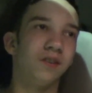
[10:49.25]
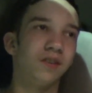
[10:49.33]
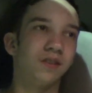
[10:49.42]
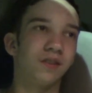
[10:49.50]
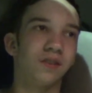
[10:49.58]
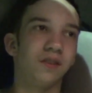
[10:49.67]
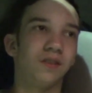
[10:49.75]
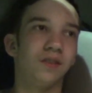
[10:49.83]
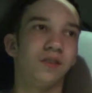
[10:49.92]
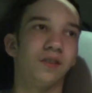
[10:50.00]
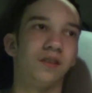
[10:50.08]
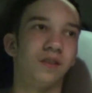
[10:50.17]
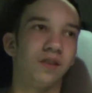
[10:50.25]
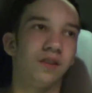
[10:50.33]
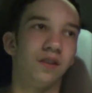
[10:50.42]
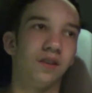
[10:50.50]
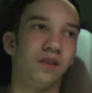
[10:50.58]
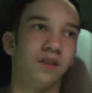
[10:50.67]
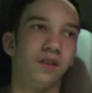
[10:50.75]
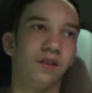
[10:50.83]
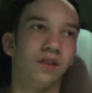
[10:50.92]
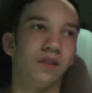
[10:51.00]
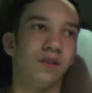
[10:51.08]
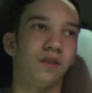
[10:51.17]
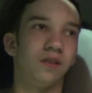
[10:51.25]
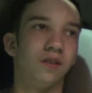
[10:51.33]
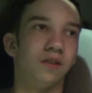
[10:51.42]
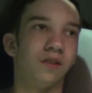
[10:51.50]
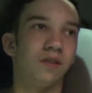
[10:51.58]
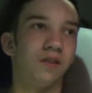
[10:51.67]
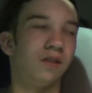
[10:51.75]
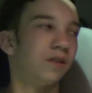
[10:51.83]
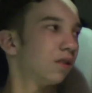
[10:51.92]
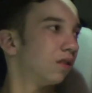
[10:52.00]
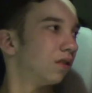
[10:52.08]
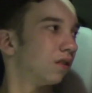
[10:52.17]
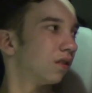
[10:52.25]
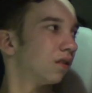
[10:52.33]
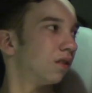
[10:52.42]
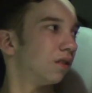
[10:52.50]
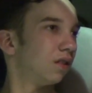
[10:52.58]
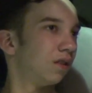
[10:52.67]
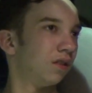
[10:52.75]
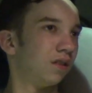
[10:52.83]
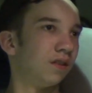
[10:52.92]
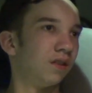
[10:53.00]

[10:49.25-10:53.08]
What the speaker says: (not speaking)